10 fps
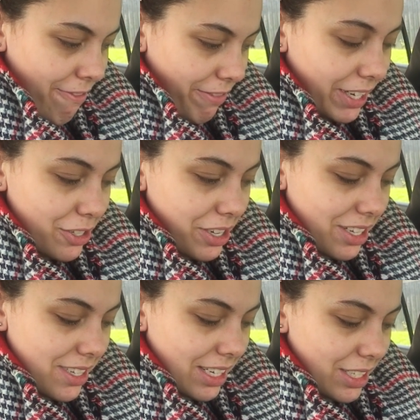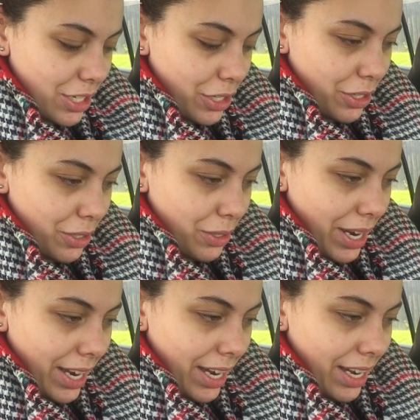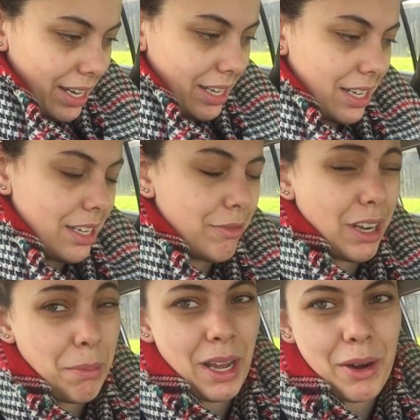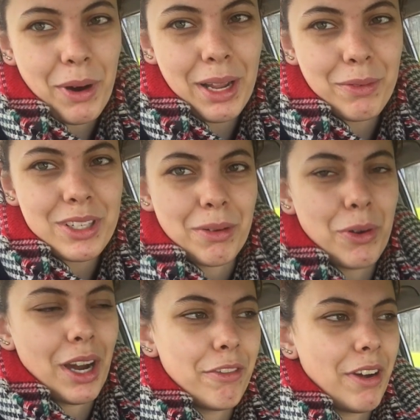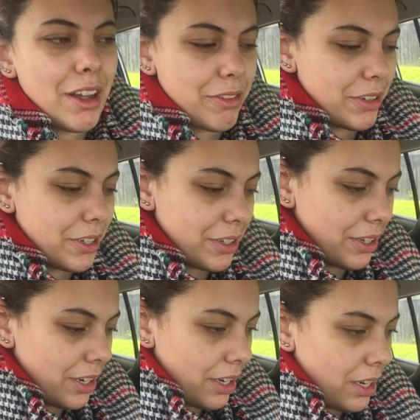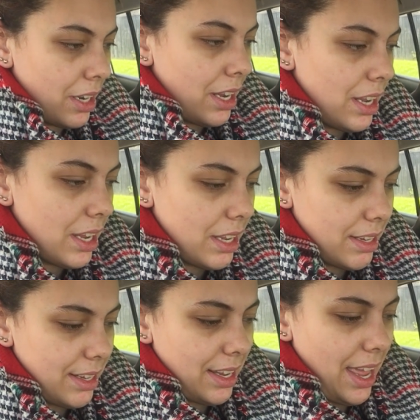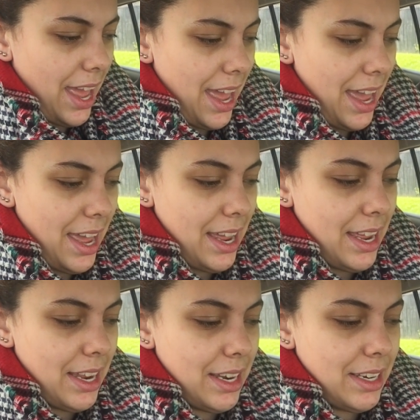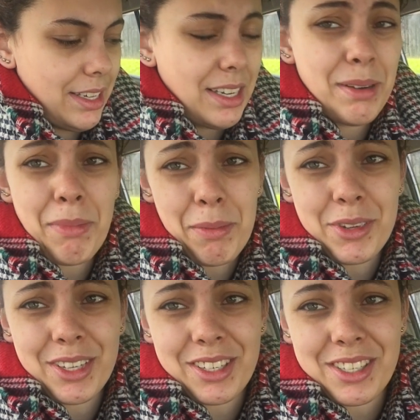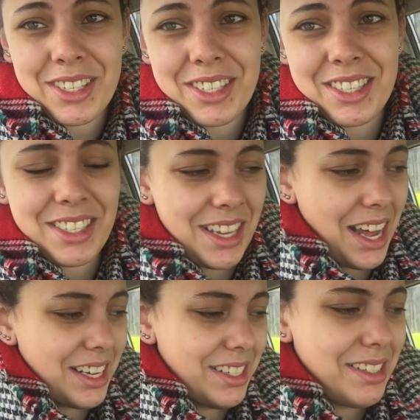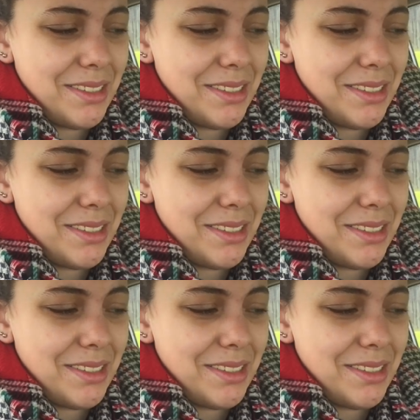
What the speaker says: Finished listening to Ready Player One, which I'm quite far through, and my music just started.